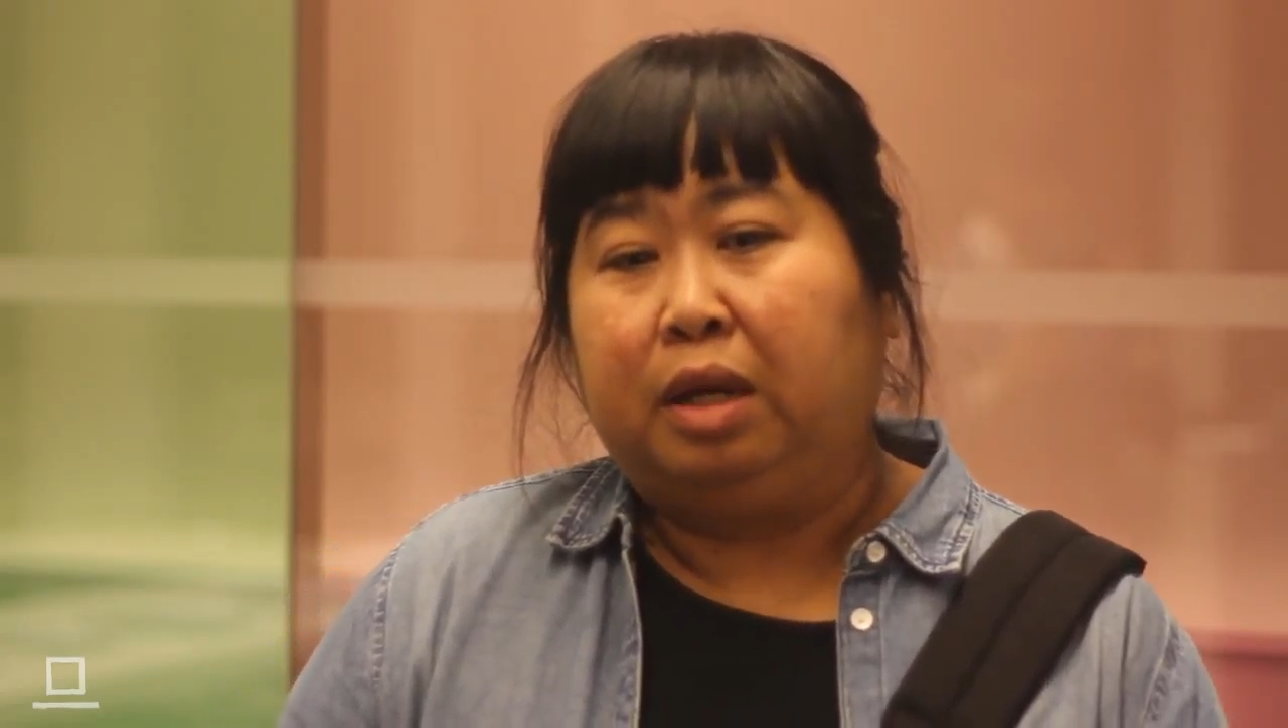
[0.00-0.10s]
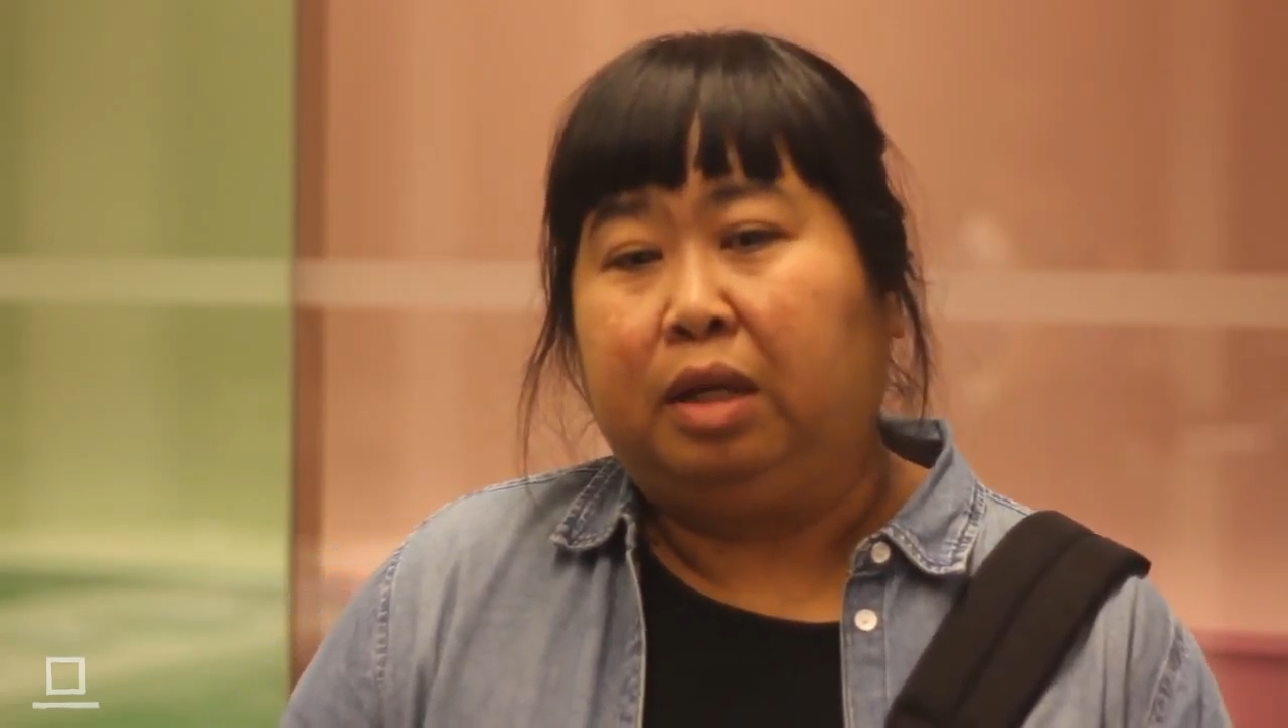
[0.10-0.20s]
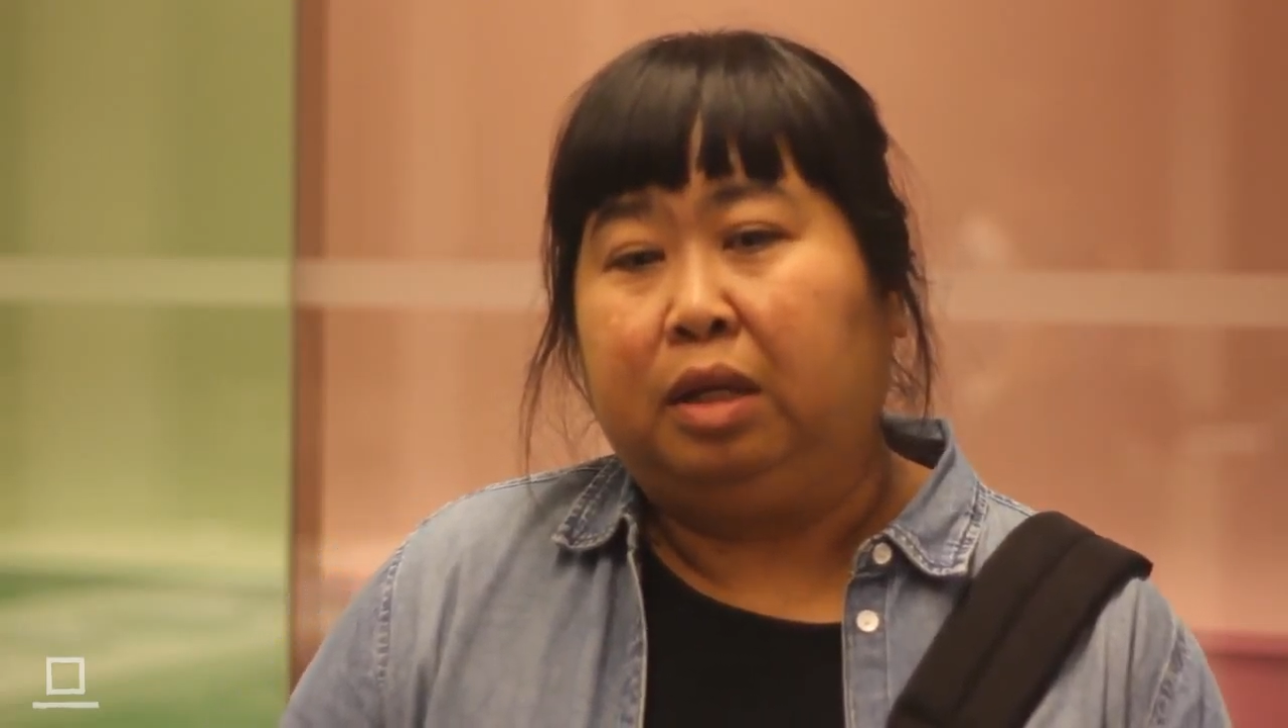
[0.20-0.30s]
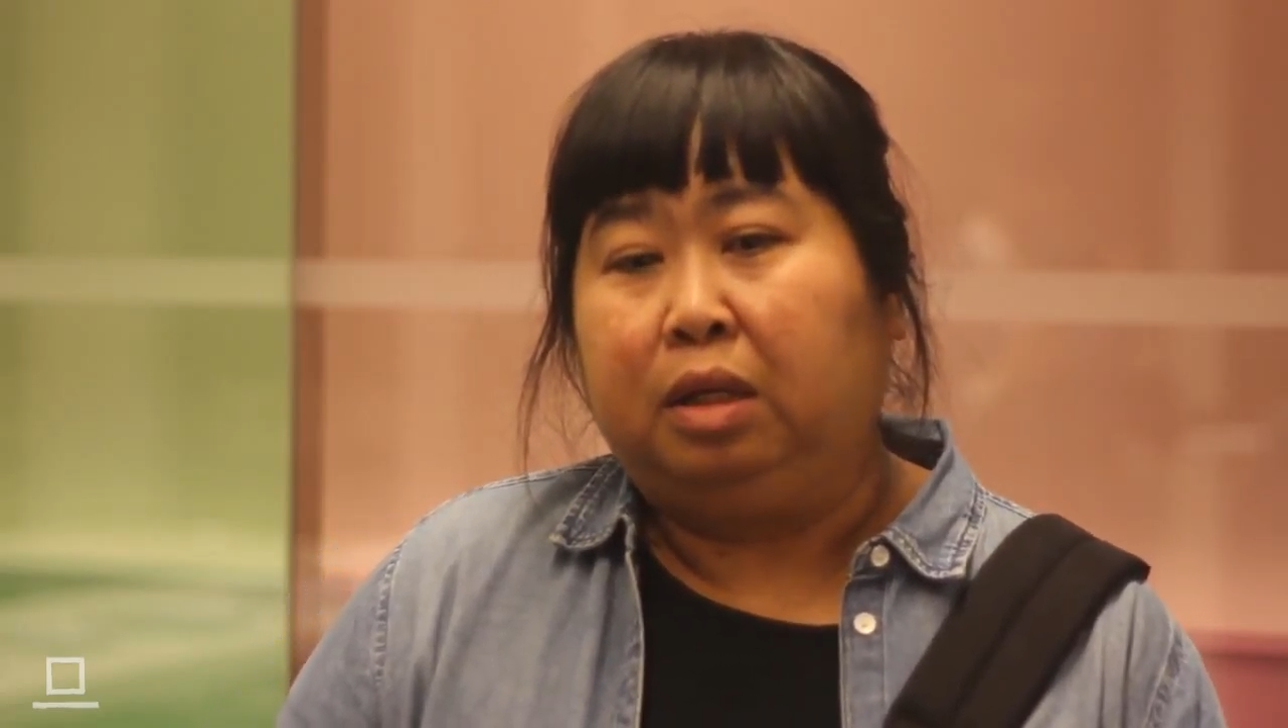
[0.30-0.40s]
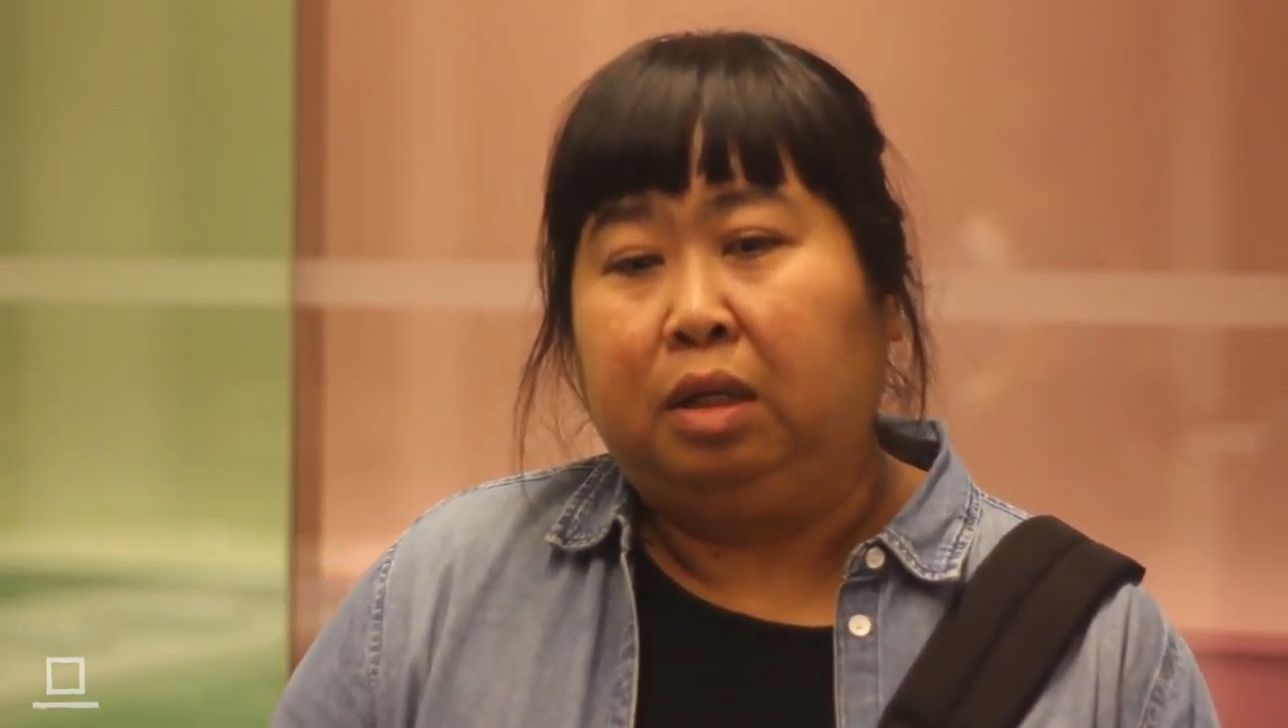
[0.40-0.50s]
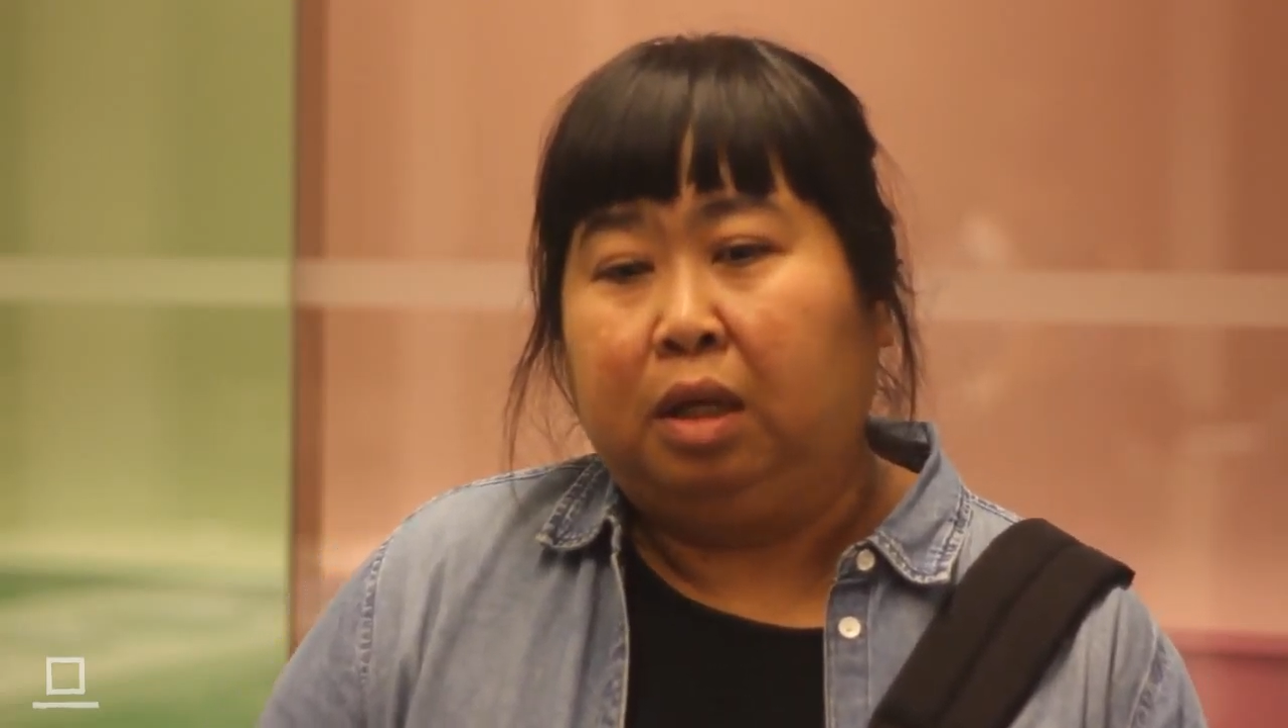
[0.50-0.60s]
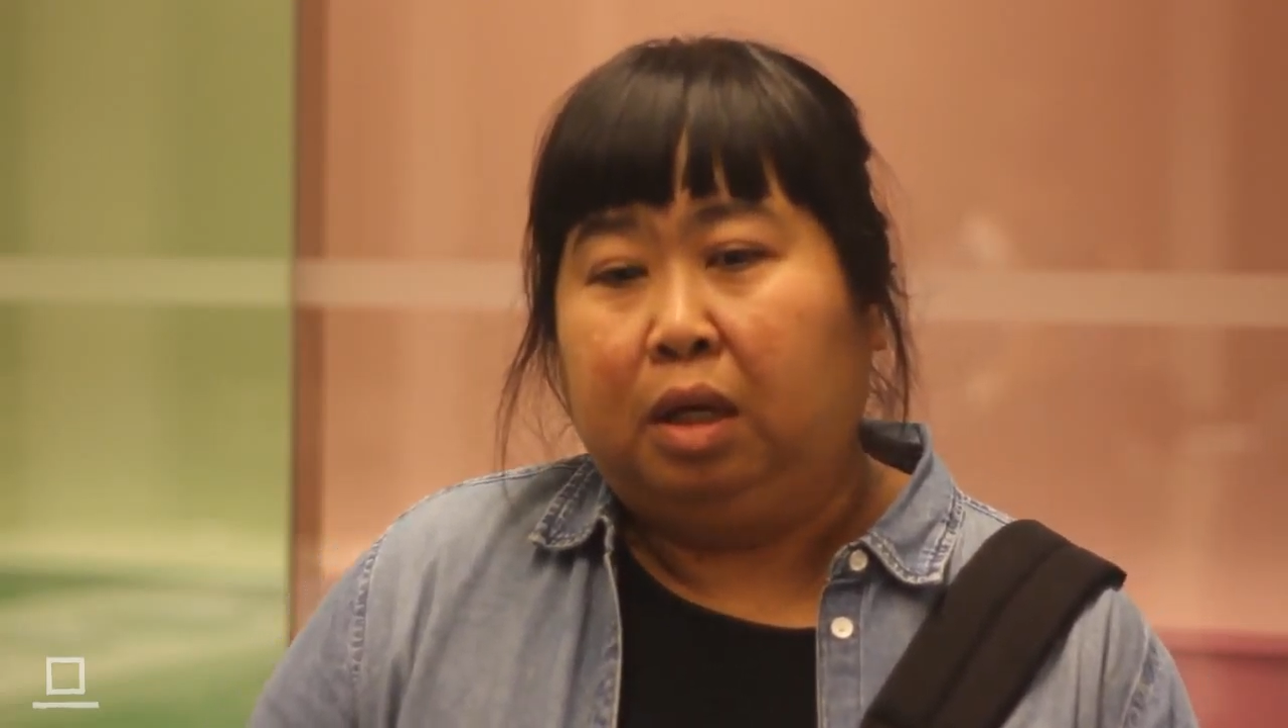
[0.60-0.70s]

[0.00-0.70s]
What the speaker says: I